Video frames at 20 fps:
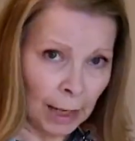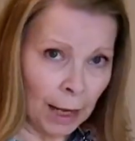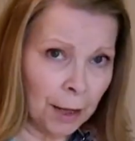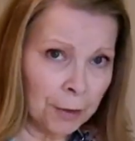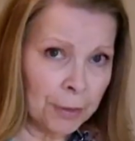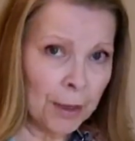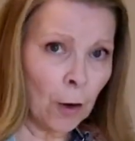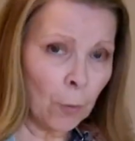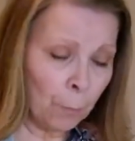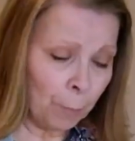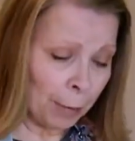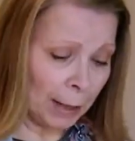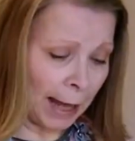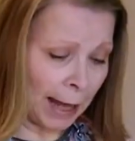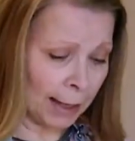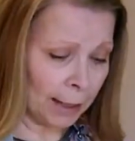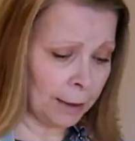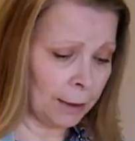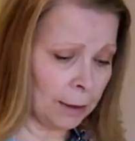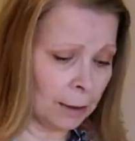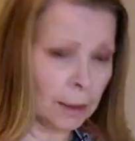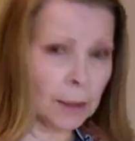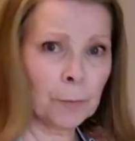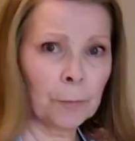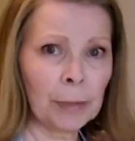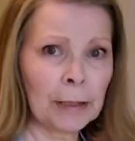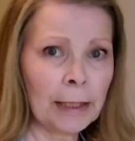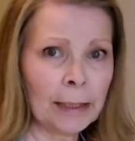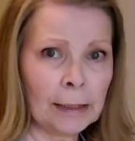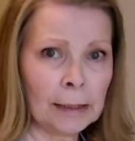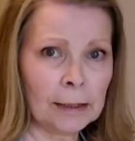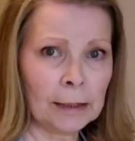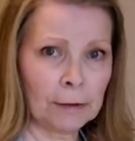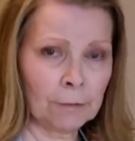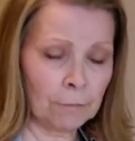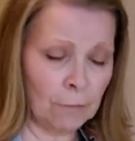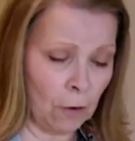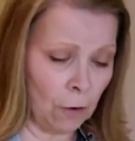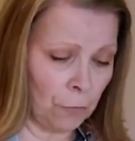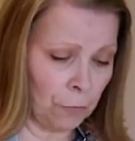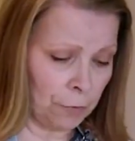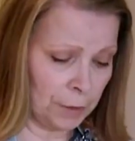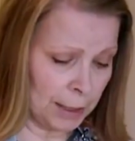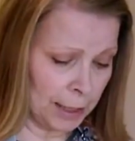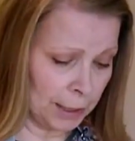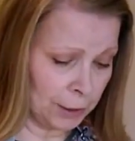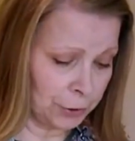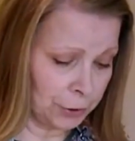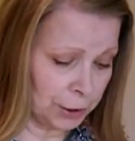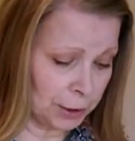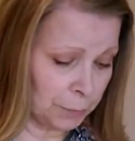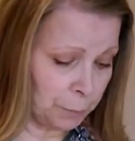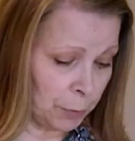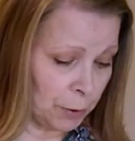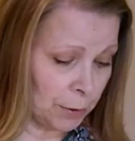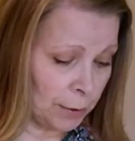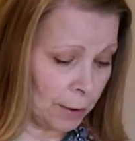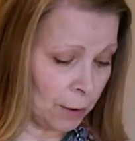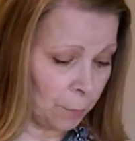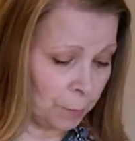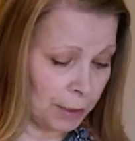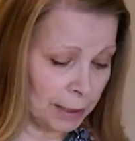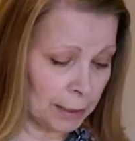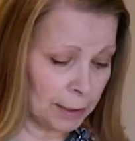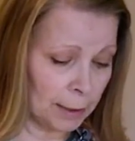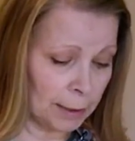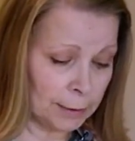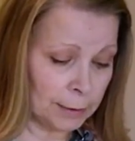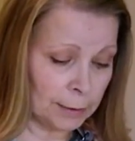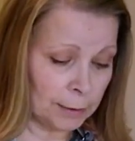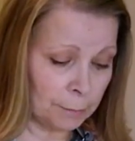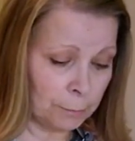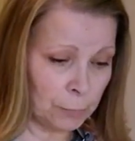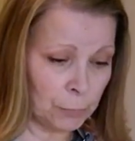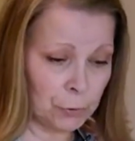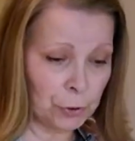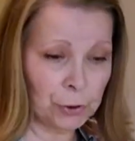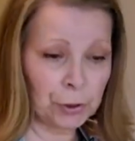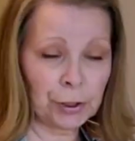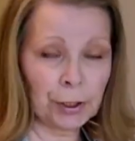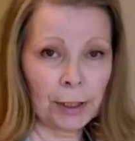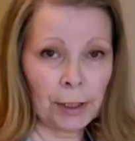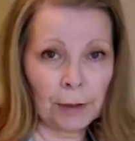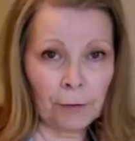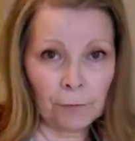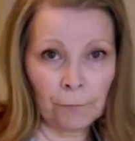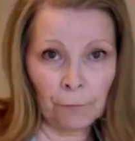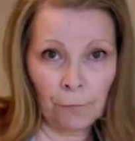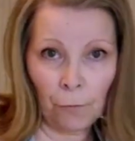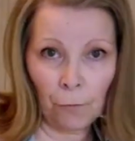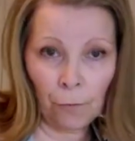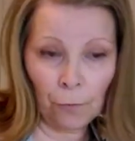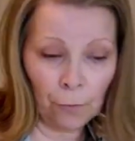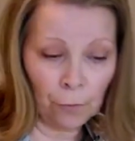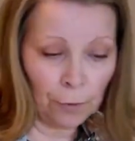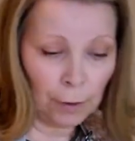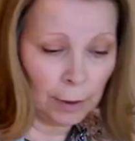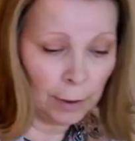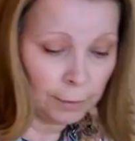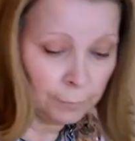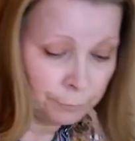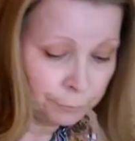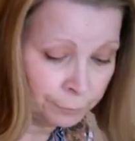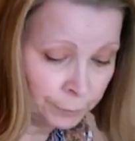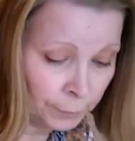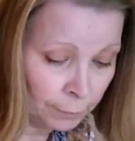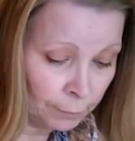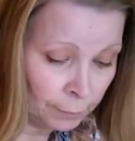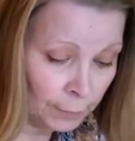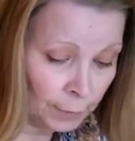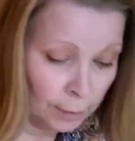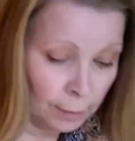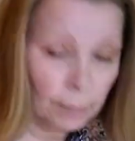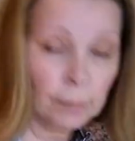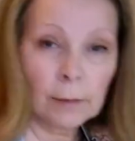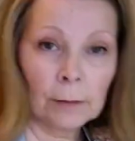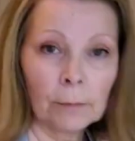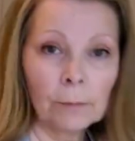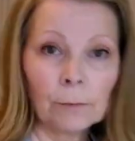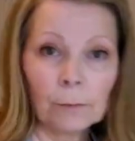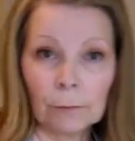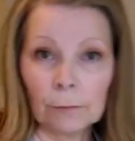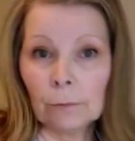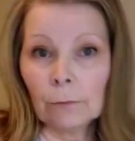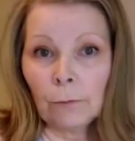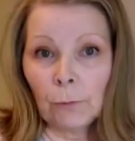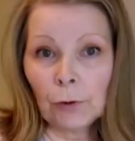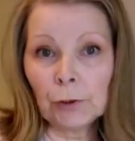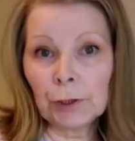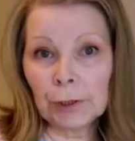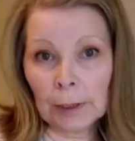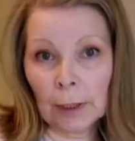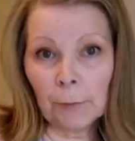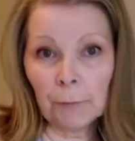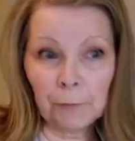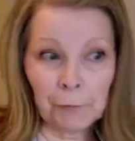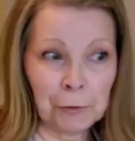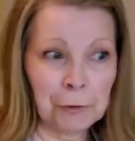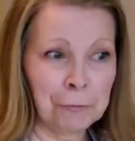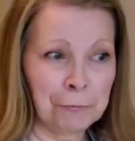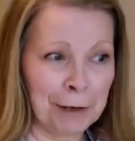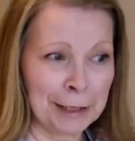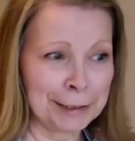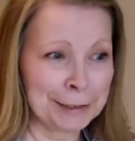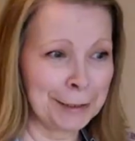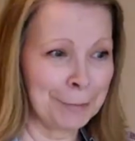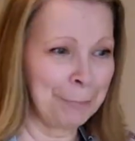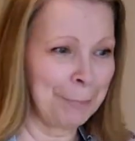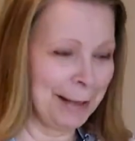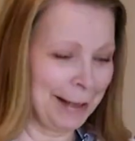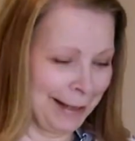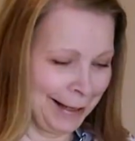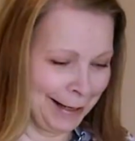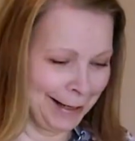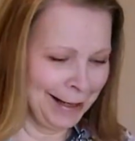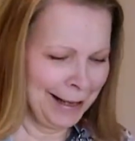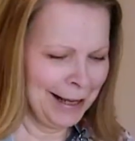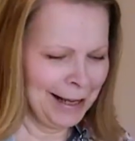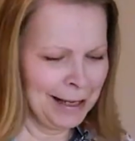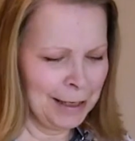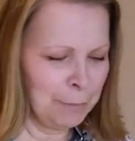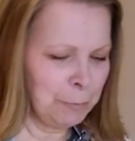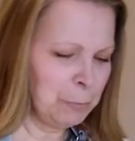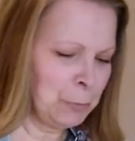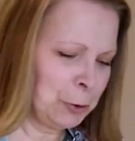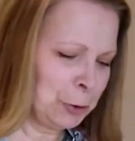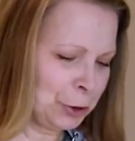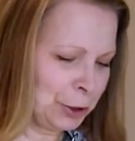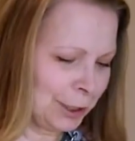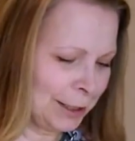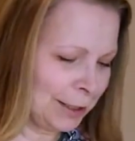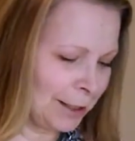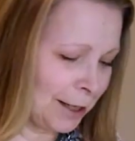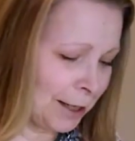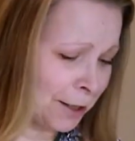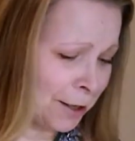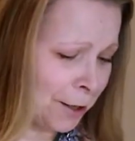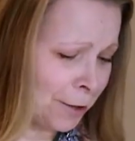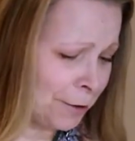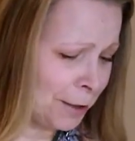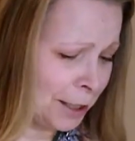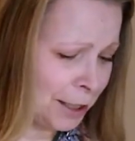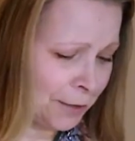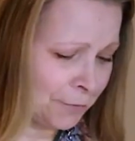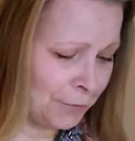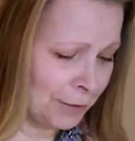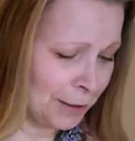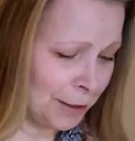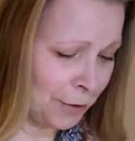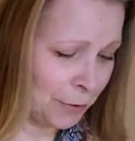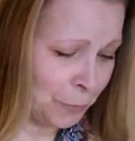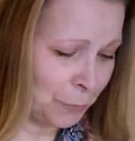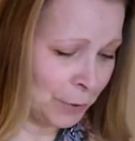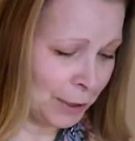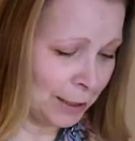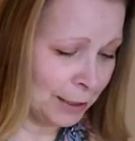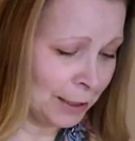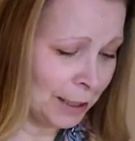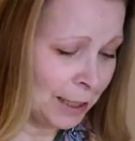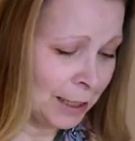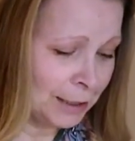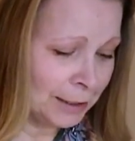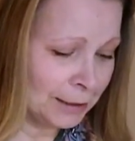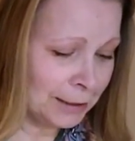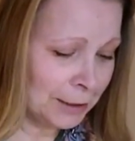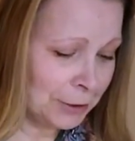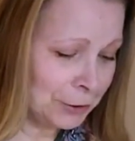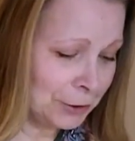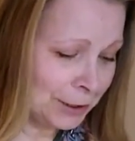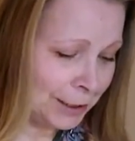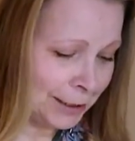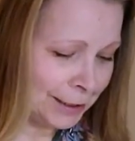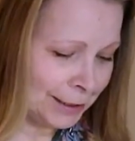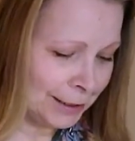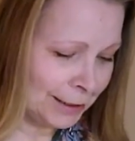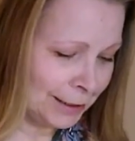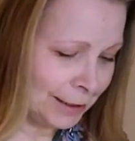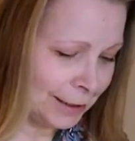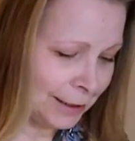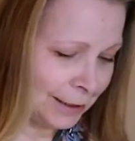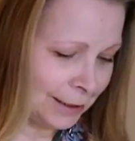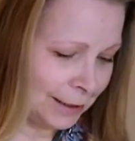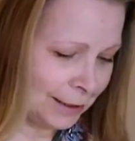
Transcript: And they'll blacken completely on the edges, but they'll be nice and mushy for mushing up for the recipe. Mushing, I can't think of another word. So just